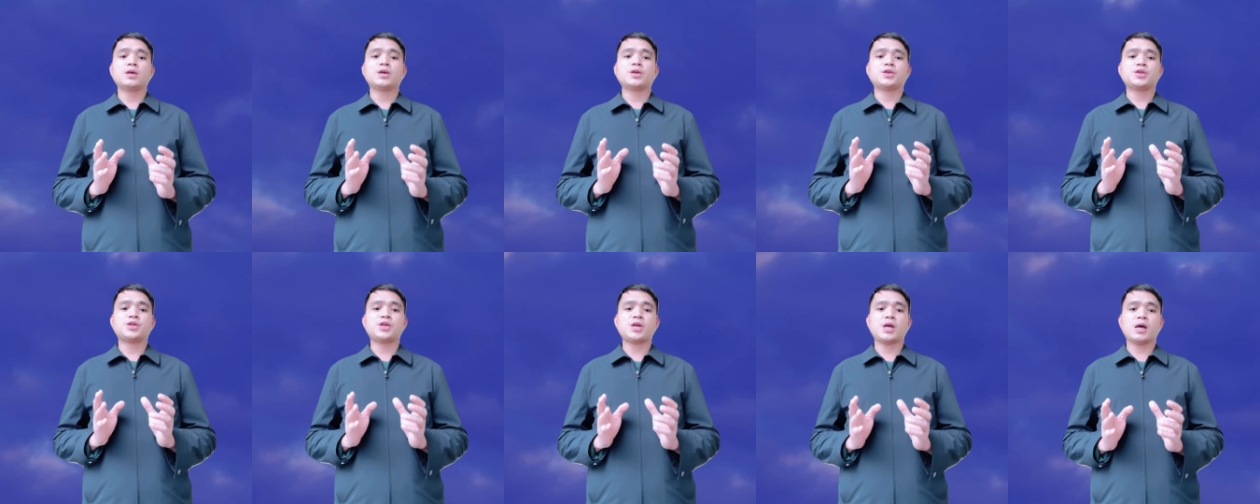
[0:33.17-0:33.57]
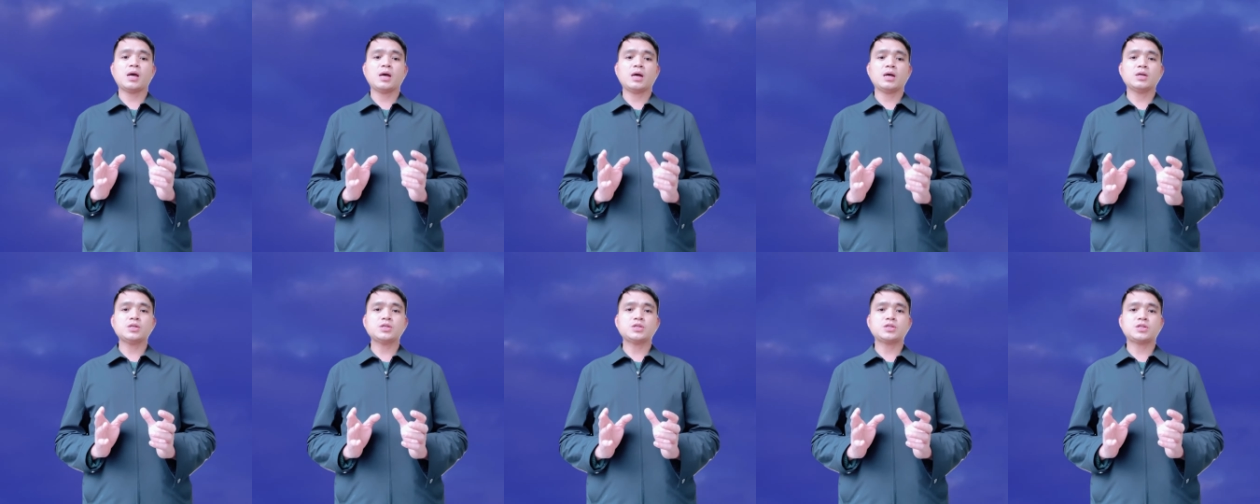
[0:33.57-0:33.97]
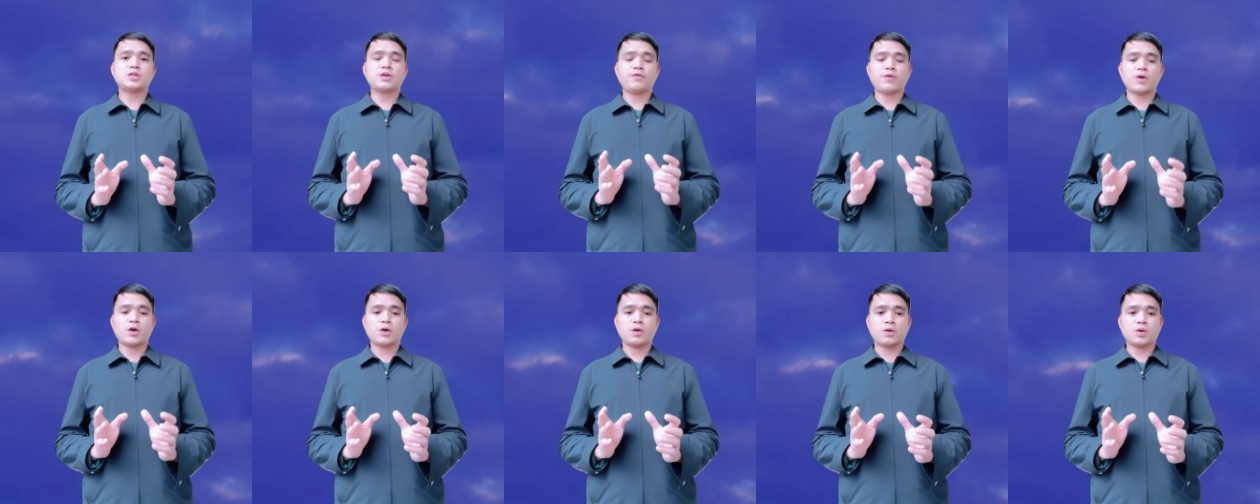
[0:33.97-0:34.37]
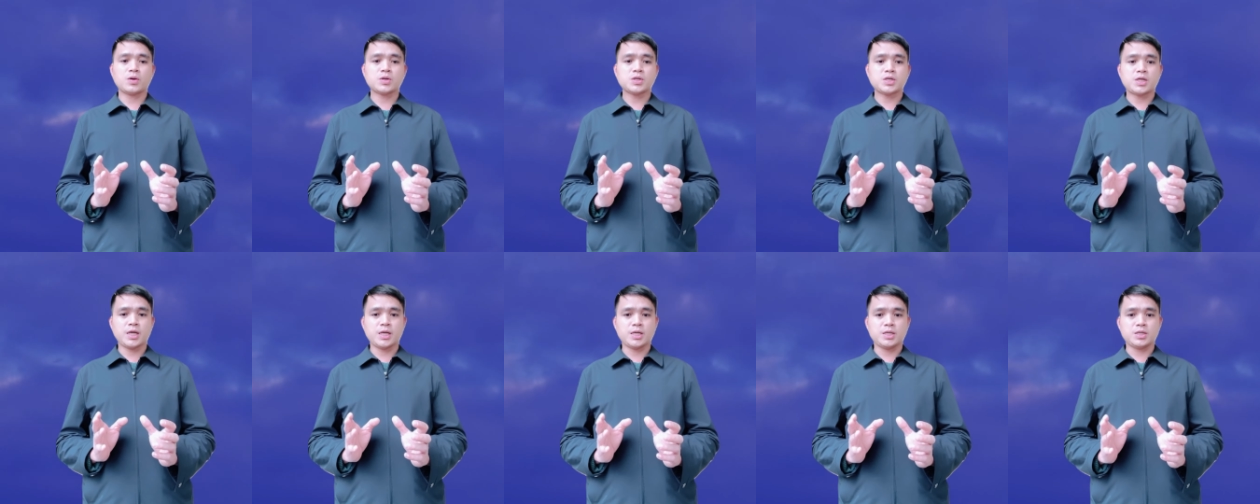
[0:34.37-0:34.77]
there are several
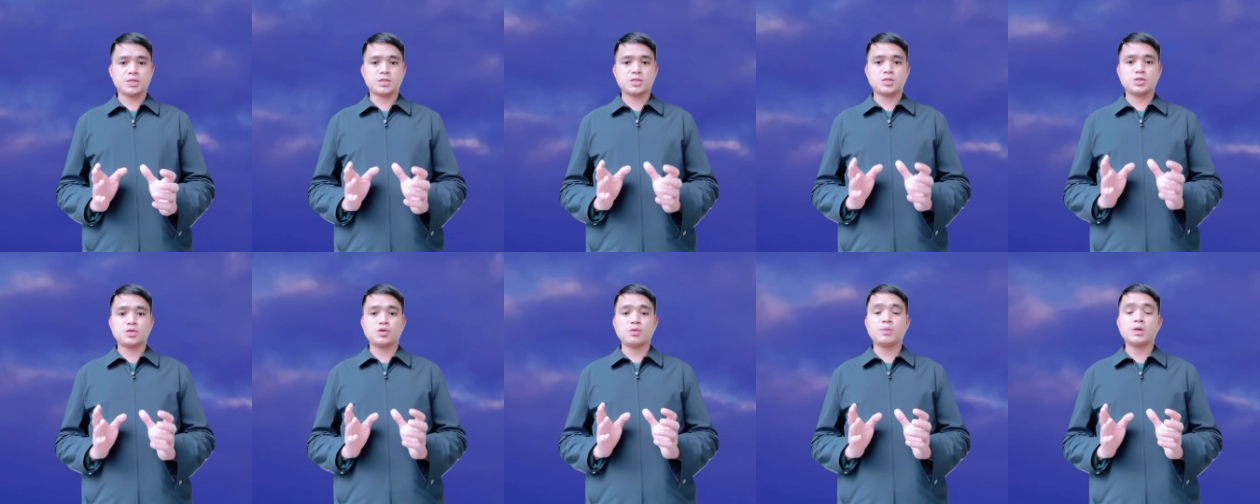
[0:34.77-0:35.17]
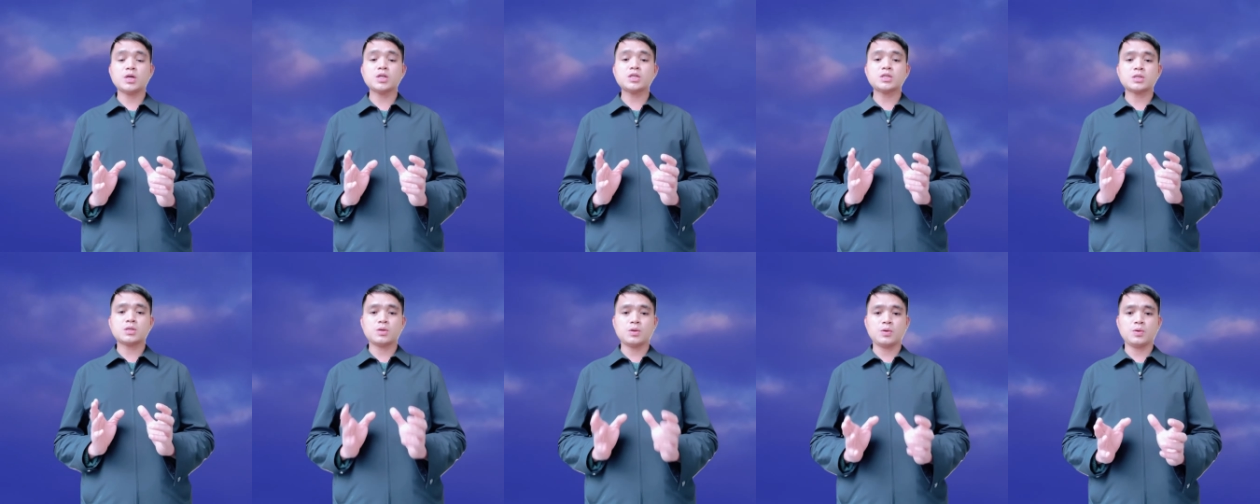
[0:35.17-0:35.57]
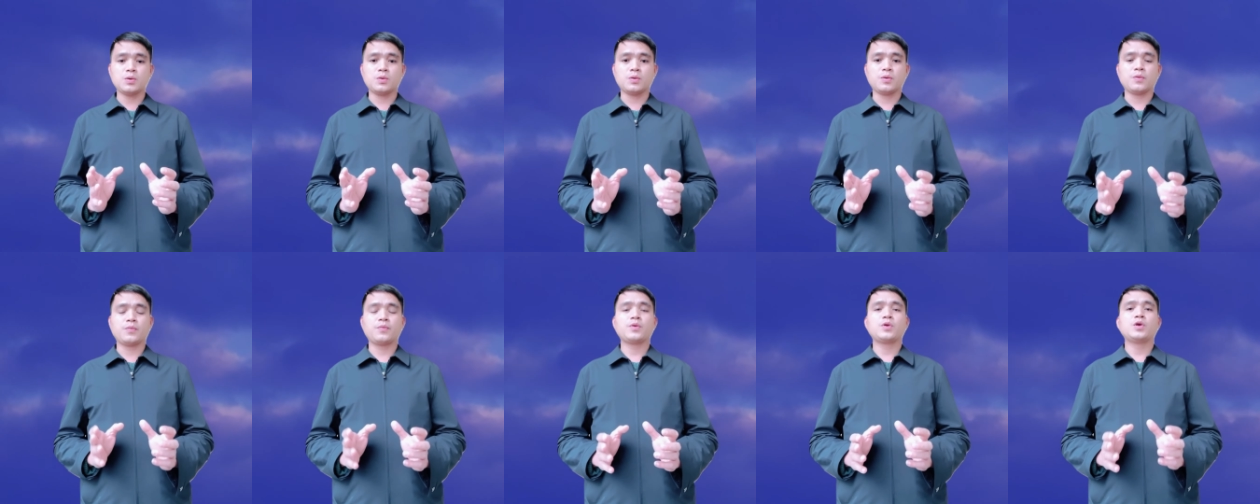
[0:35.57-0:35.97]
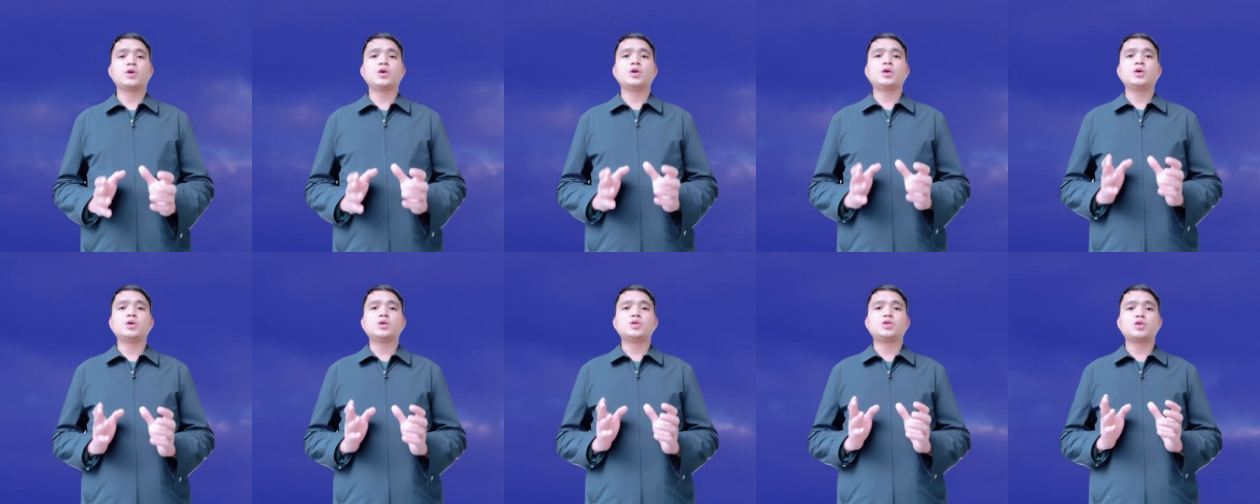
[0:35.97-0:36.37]
things you must do
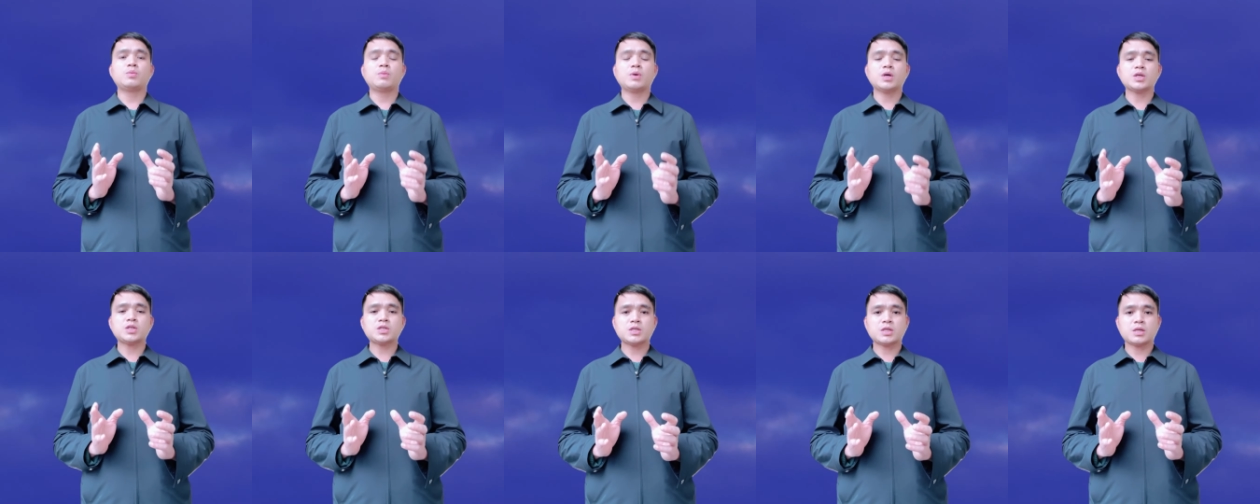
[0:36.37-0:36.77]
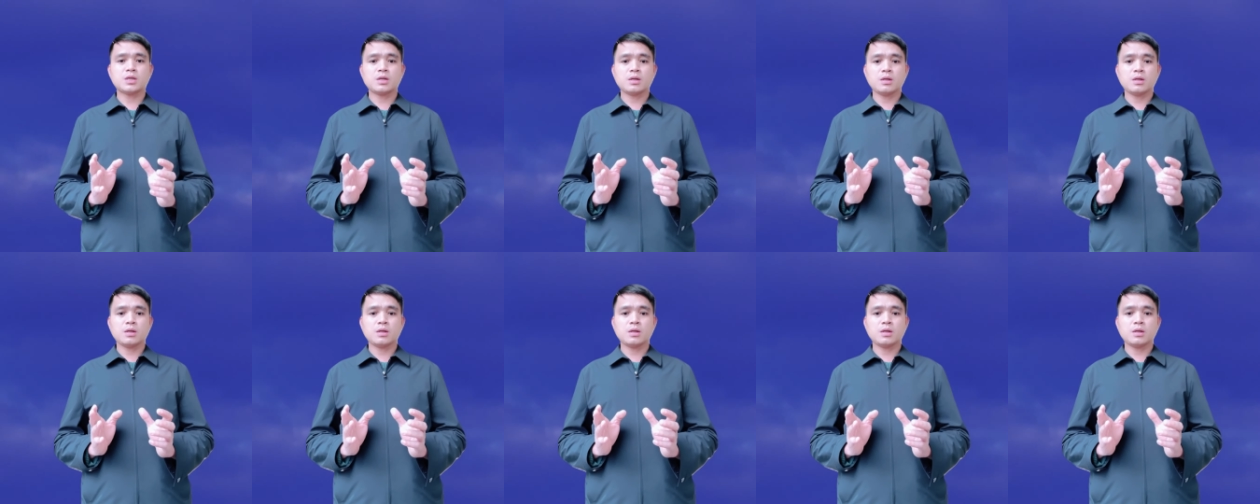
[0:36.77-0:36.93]
you must